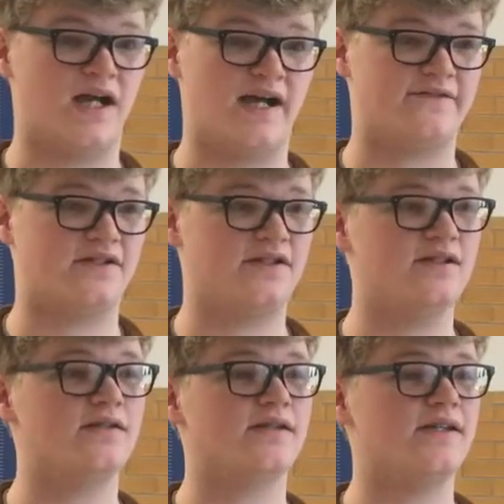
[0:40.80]

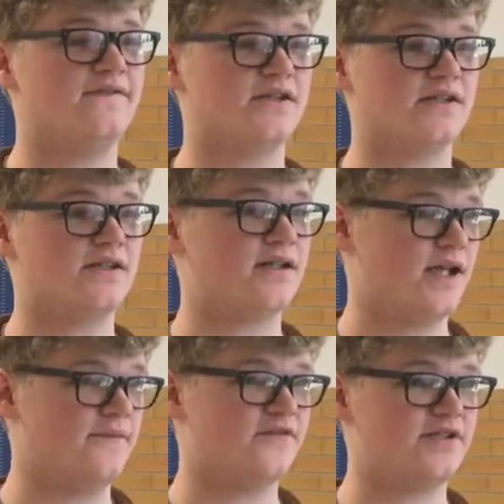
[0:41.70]
IVT, EVT,
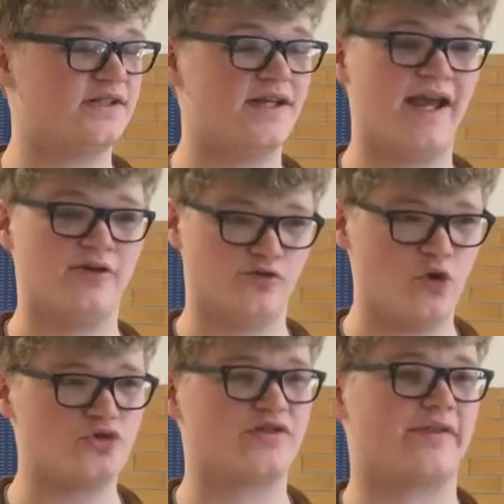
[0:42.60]
MVT, and Rolle's